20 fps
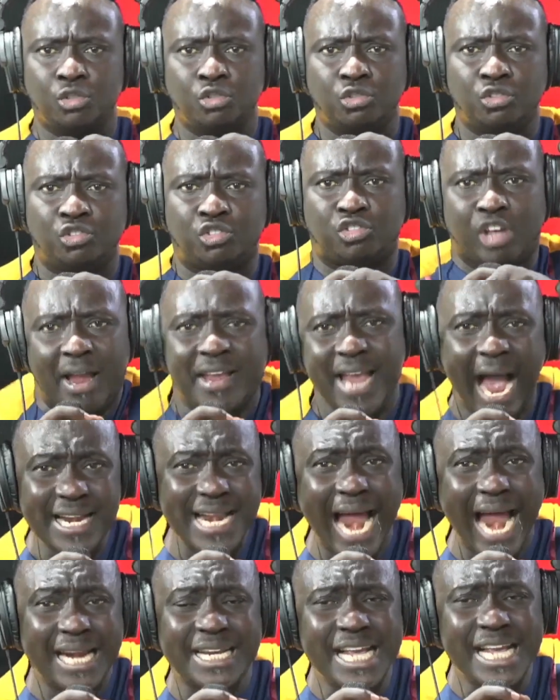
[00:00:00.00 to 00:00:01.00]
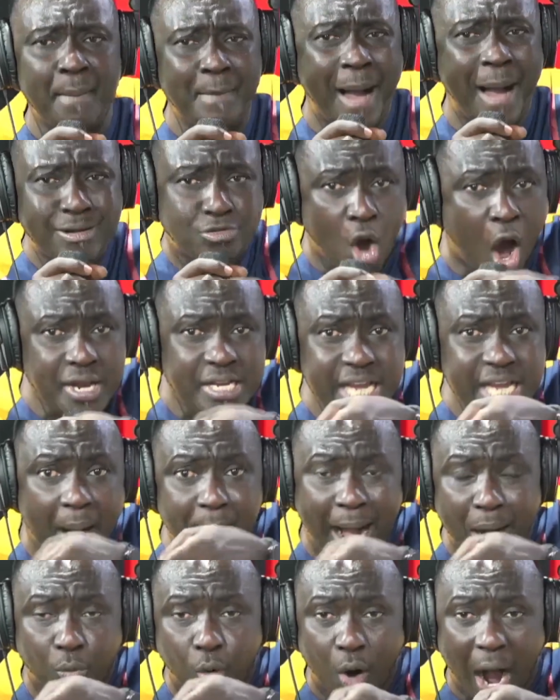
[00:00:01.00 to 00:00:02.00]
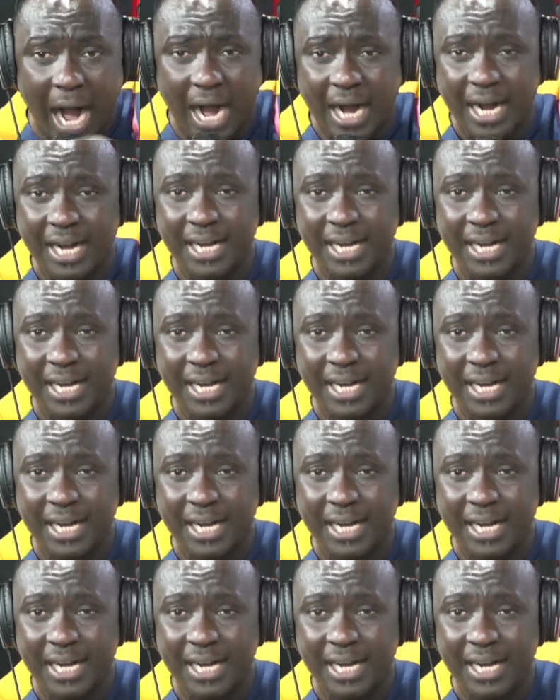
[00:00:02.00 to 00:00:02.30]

Sayana niyama koye mawa.